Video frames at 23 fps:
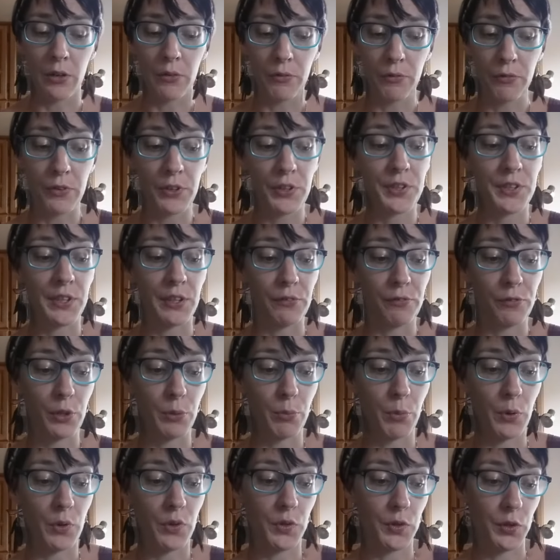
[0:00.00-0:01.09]
First and
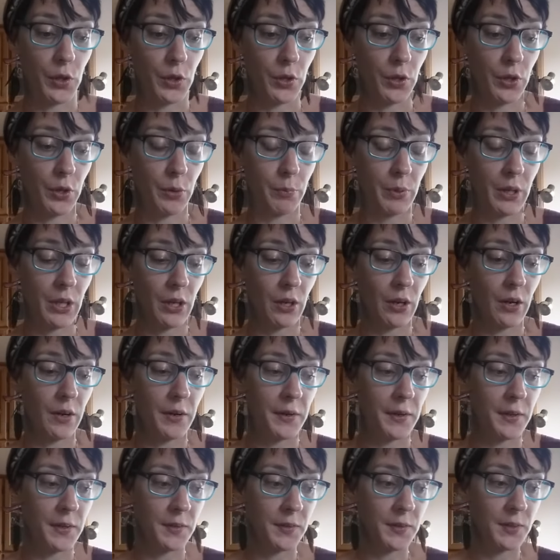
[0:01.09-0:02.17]
foremost,
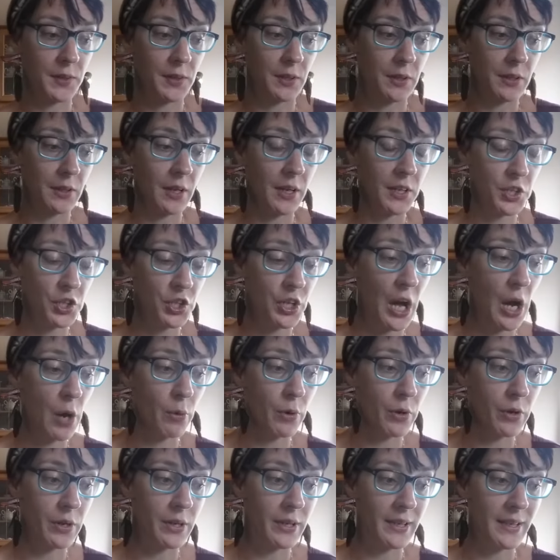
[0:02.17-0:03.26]
because a
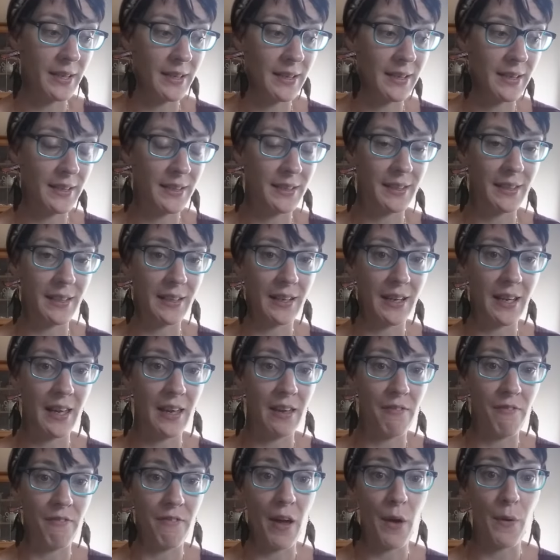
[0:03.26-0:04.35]
shower is
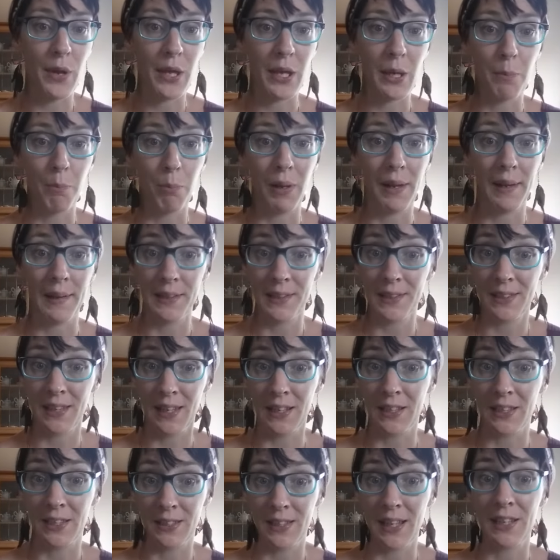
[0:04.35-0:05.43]
a very complex
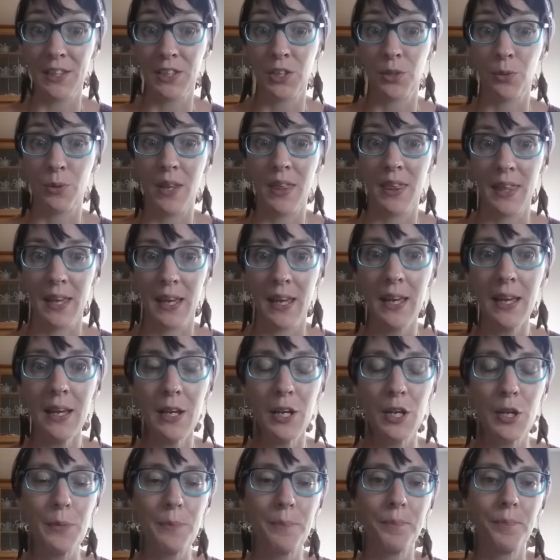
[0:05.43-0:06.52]
sensory thing,